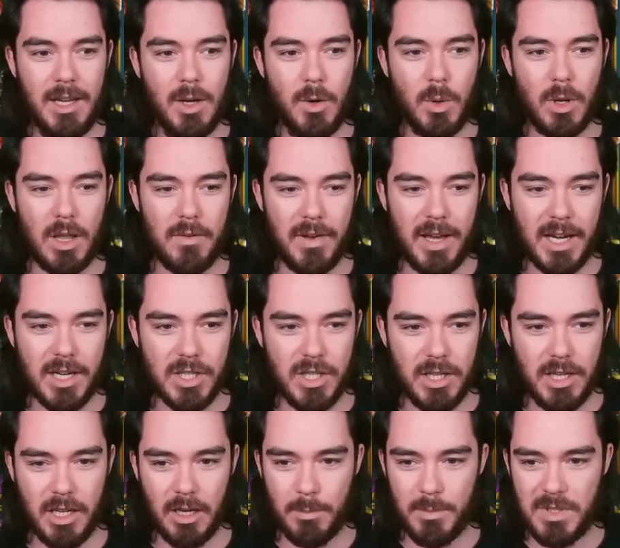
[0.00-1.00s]
But I've actually
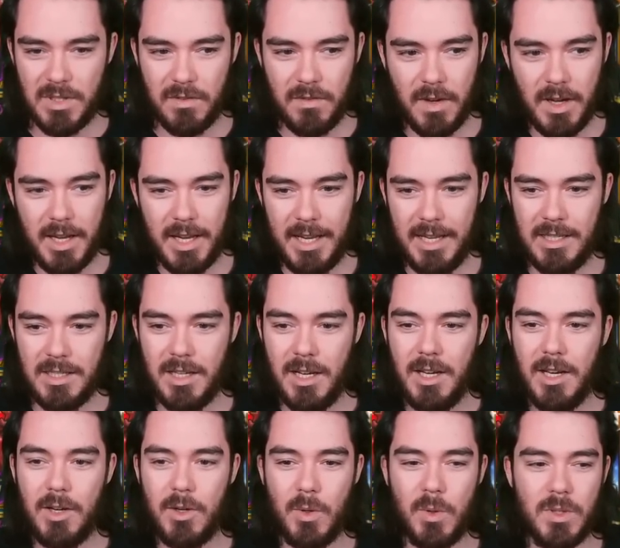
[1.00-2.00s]
come to find,
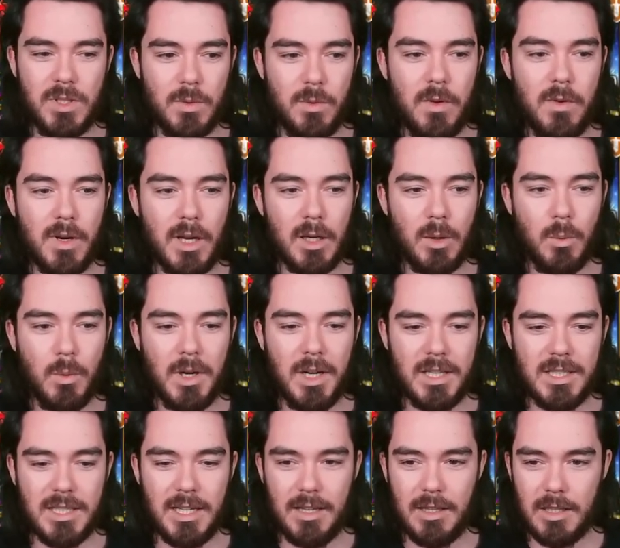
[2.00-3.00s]
oh, so we've got to
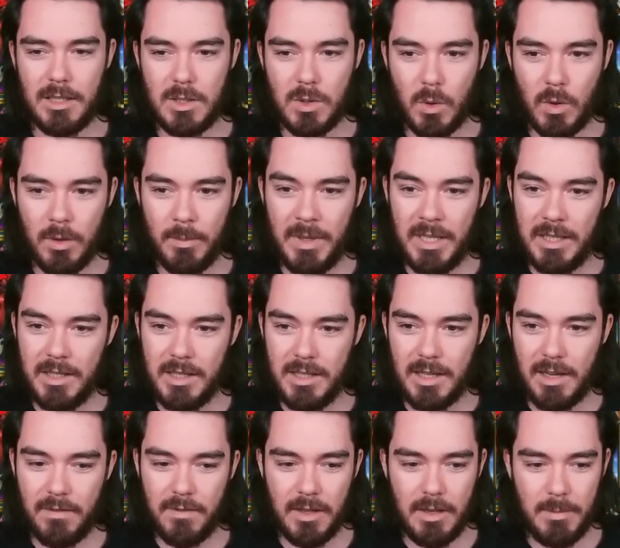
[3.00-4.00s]
watch out. The Tormin could
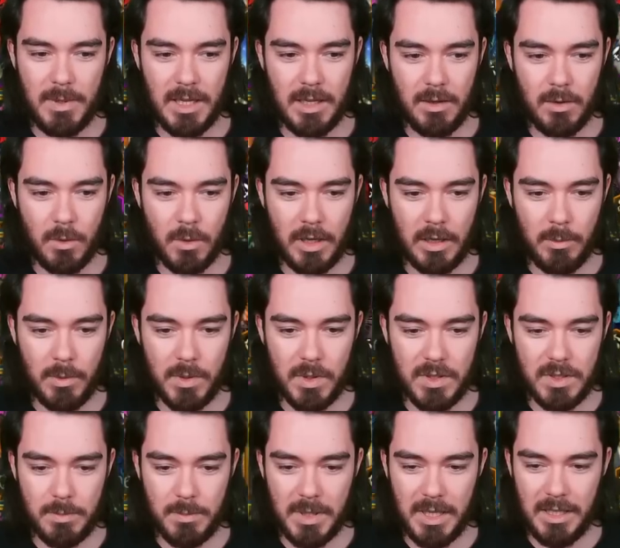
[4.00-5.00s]
definitely be annoying with the
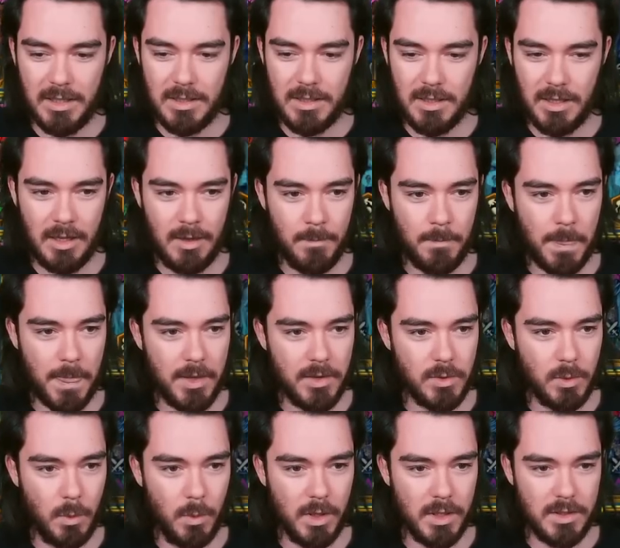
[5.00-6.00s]
speed team.
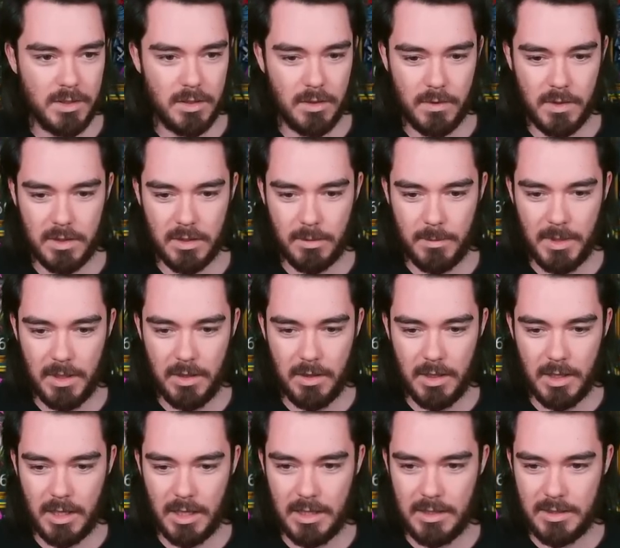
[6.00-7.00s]
So we want stuff that's going to be good
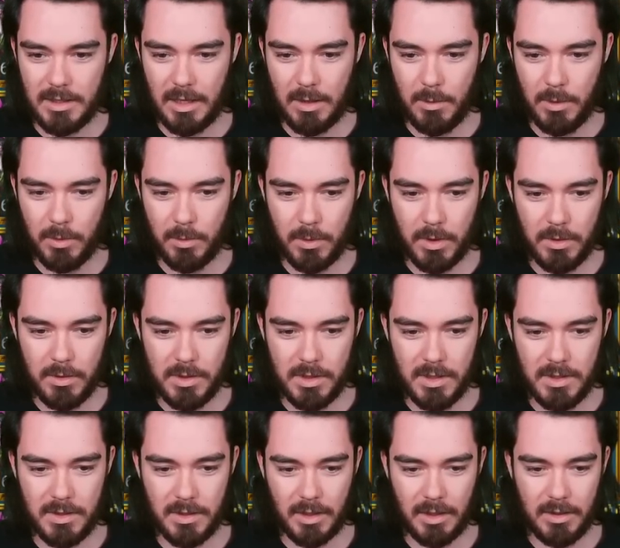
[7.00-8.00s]
against that. Well,
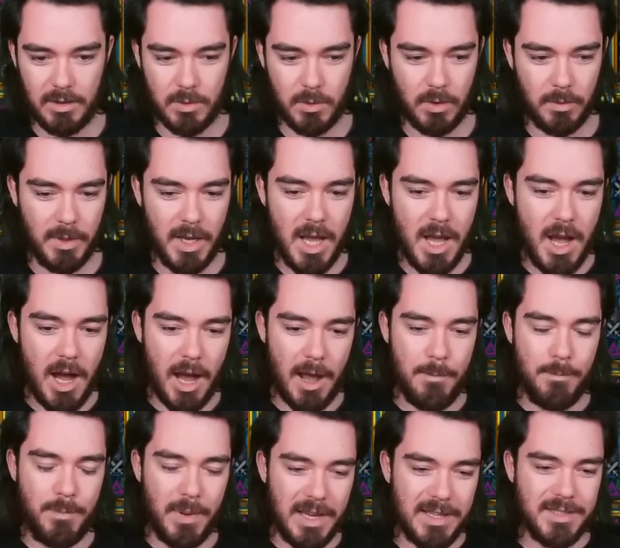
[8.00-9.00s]
Rotos and Tormin. I'm
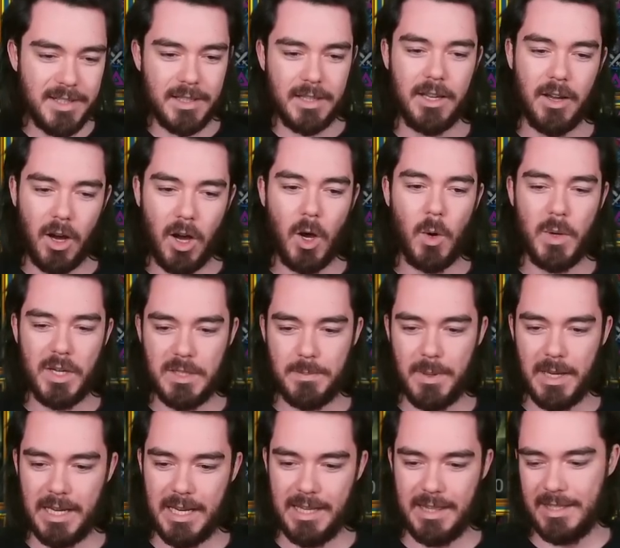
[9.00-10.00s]
basically always
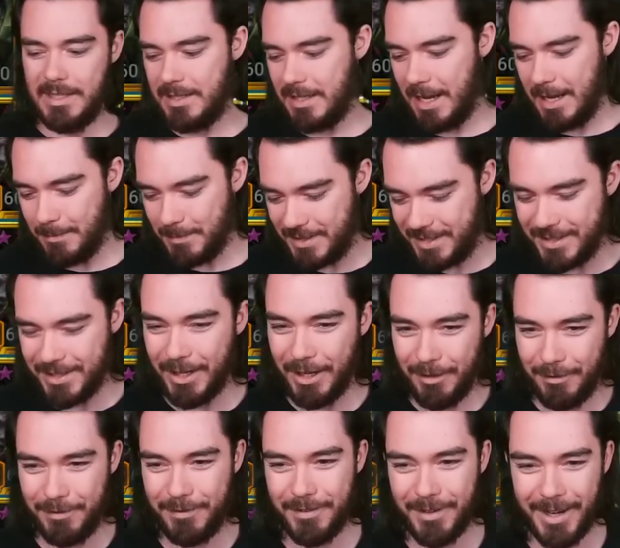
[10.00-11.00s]
picking the same
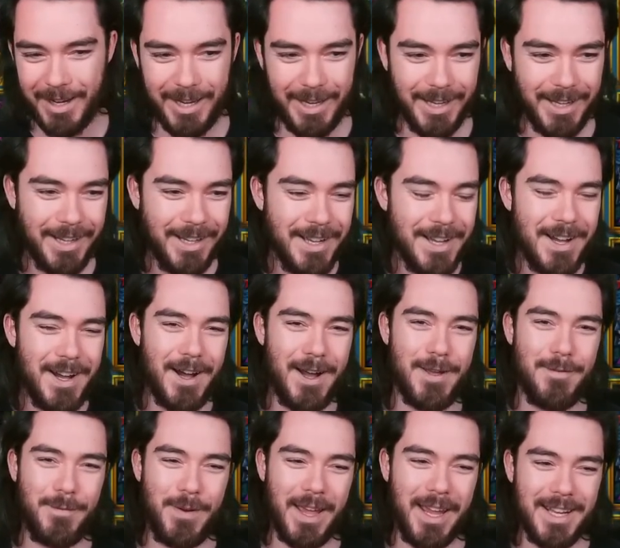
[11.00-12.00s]
stuff, right?
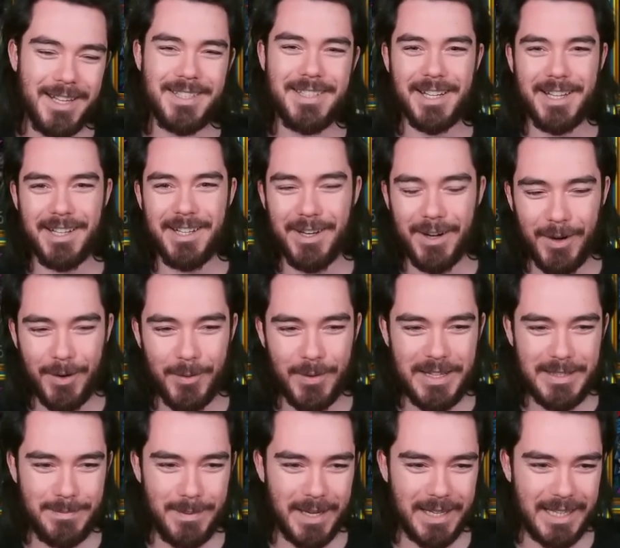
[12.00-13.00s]
I'm basically
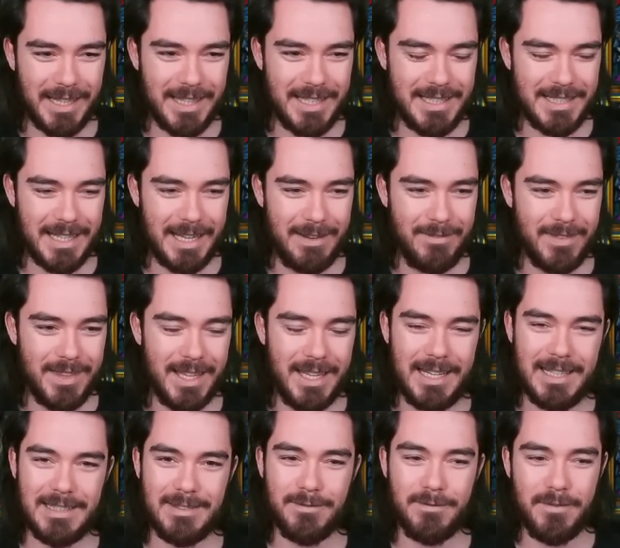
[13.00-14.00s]
always picking the same
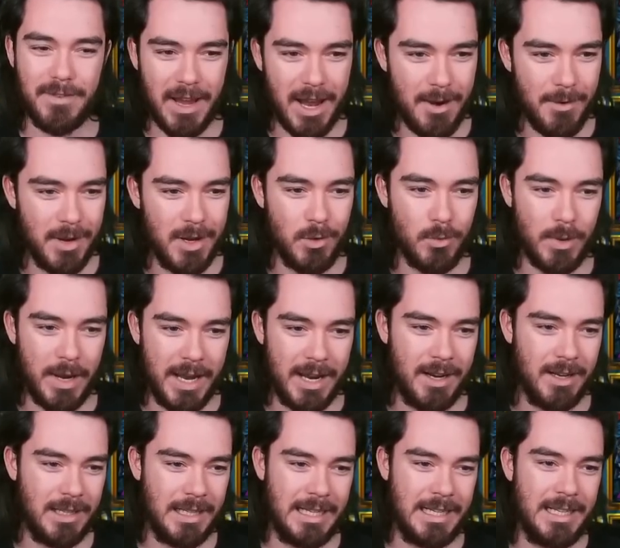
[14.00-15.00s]
things and very
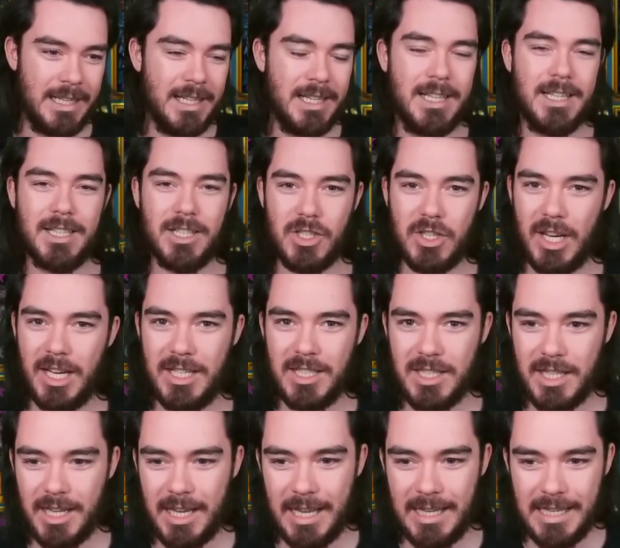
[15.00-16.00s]
rarely
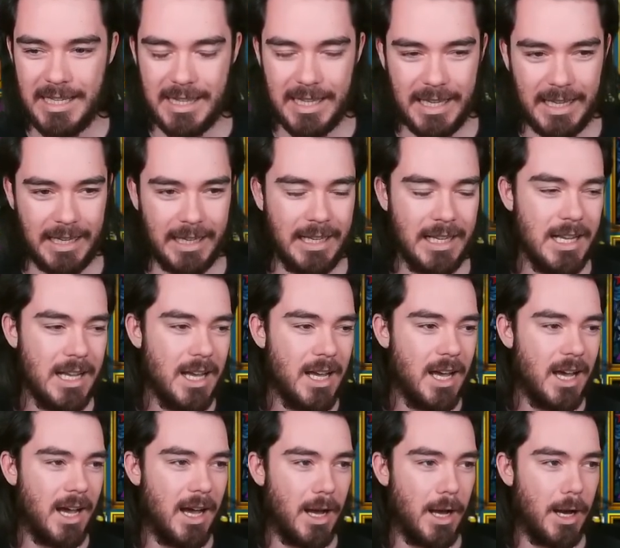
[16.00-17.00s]
changing anything.
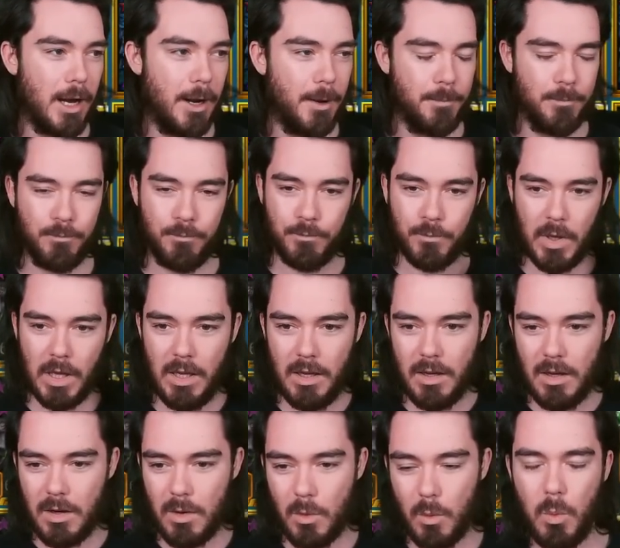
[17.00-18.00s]
Um,
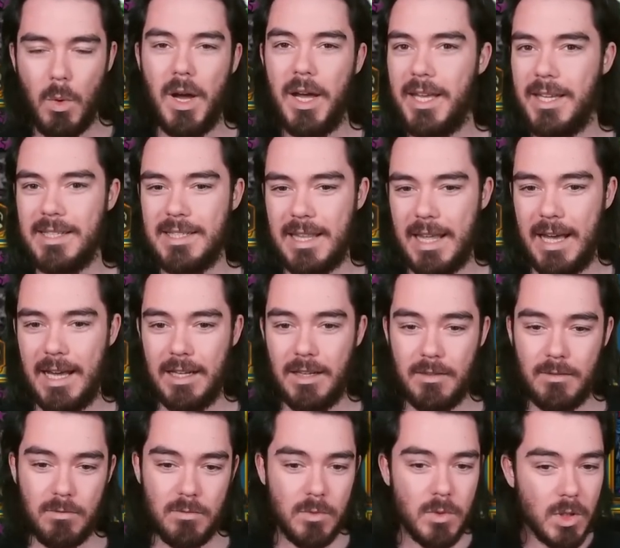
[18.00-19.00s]
why is that?
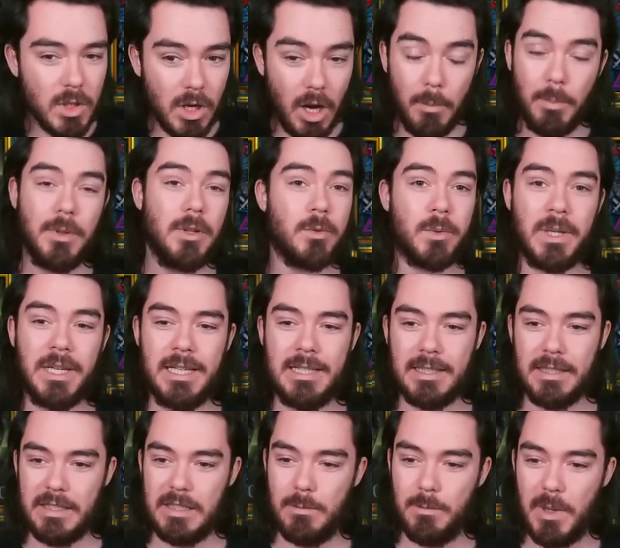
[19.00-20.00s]
Couple of reasons.